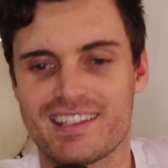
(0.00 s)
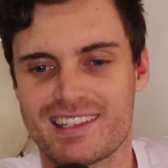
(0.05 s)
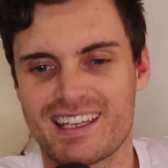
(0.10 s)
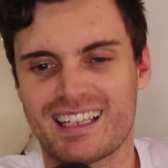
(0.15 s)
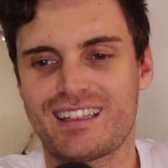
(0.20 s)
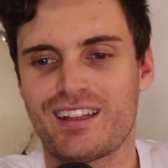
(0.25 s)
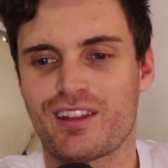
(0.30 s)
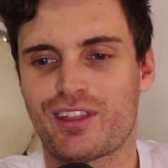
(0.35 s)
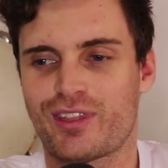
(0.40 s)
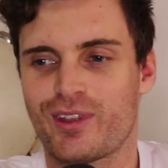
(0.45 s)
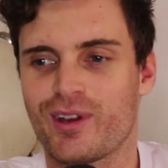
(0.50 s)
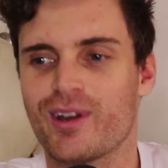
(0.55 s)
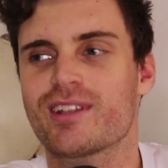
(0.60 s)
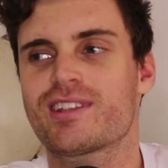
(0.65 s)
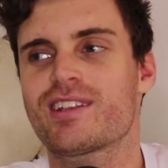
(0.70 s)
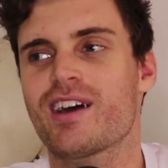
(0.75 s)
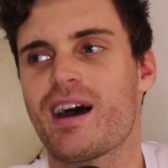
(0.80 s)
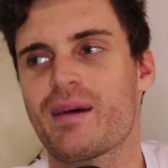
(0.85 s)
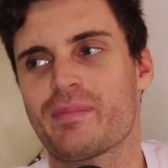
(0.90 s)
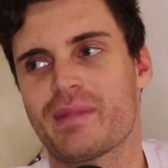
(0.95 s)
It's like the
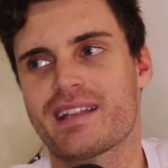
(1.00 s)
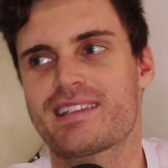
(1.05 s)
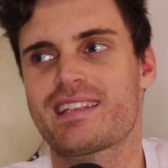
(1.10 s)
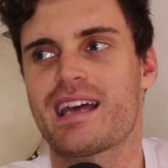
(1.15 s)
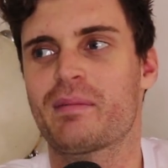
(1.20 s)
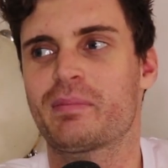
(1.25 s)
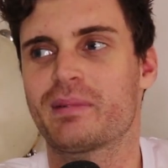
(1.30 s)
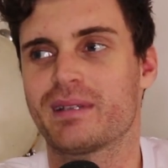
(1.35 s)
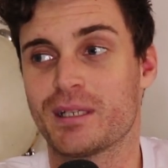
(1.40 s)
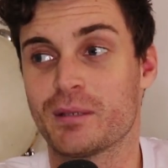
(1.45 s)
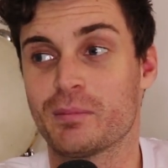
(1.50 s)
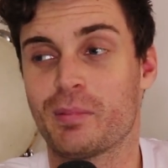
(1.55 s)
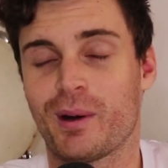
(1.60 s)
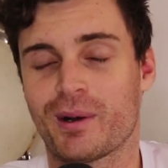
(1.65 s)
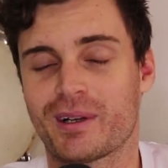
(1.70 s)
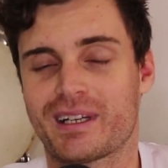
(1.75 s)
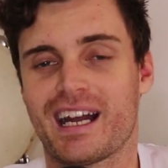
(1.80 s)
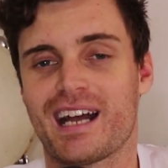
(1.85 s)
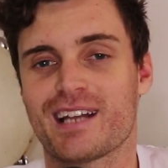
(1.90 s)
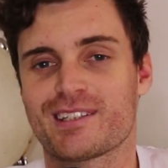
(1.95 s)
3rd time that's happened in
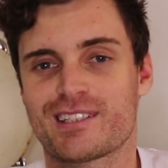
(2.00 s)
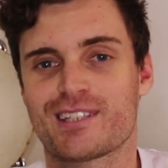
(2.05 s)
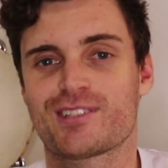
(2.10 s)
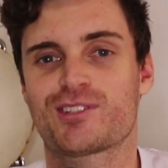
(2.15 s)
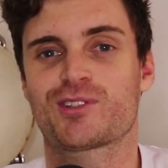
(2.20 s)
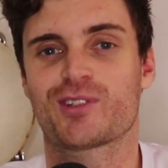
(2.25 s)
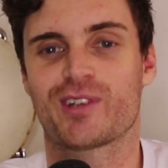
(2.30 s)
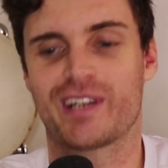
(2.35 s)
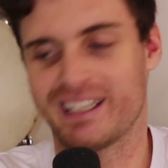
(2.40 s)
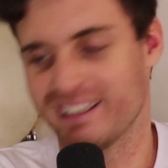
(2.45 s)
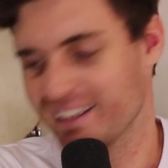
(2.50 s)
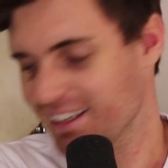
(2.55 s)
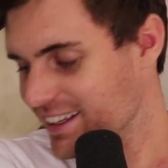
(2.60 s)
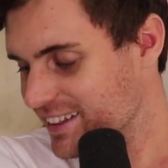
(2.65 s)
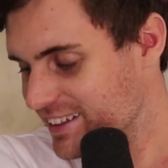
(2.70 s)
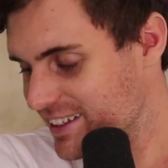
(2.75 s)
podcast history.